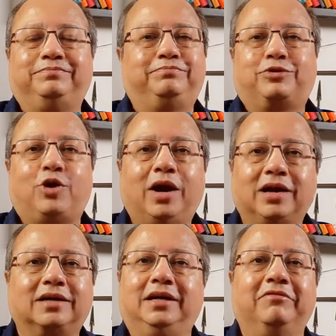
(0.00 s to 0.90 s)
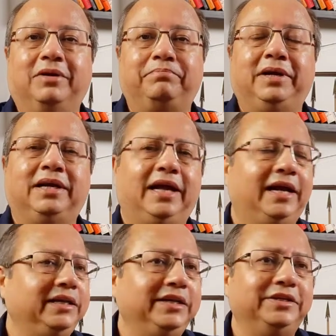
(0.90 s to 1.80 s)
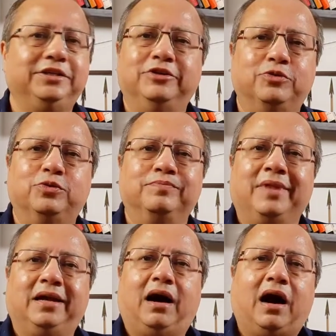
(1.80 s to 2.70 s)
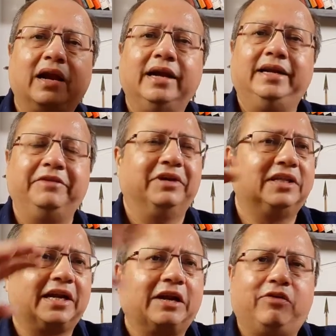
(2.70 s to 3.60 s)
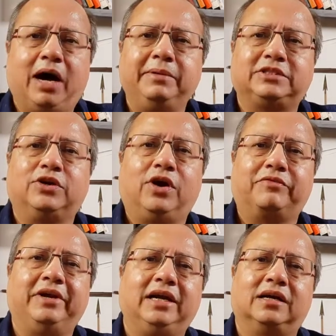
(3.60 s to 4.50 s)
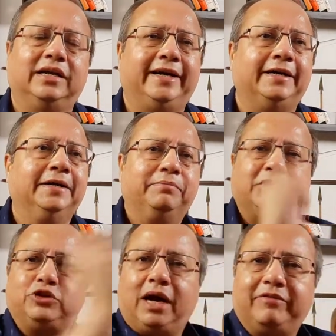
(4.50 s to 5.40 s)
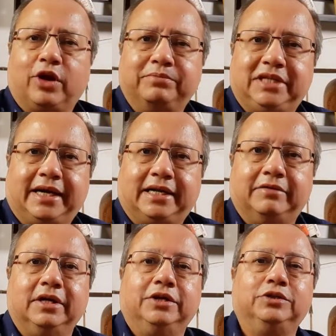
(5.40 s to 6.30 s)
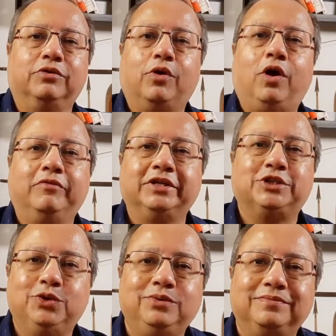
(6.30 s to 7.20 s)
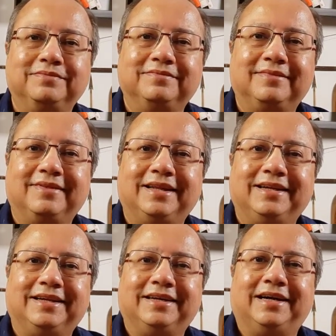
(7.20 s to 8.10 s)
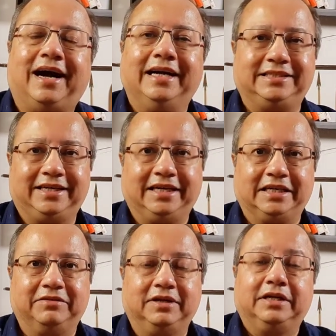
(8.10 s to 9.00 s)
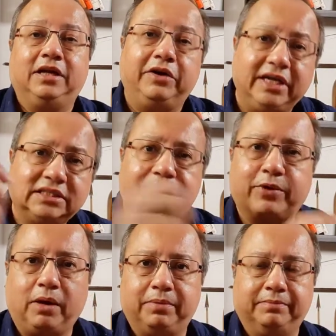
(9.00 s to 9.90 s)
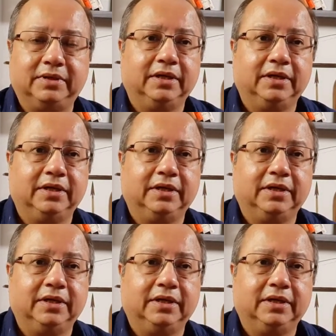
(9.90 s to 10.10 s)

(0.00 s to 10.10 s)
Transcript: product development, any new R&D, where the requirements are not very clear, but you have an objective, you will always do iterative. Now here's the problem.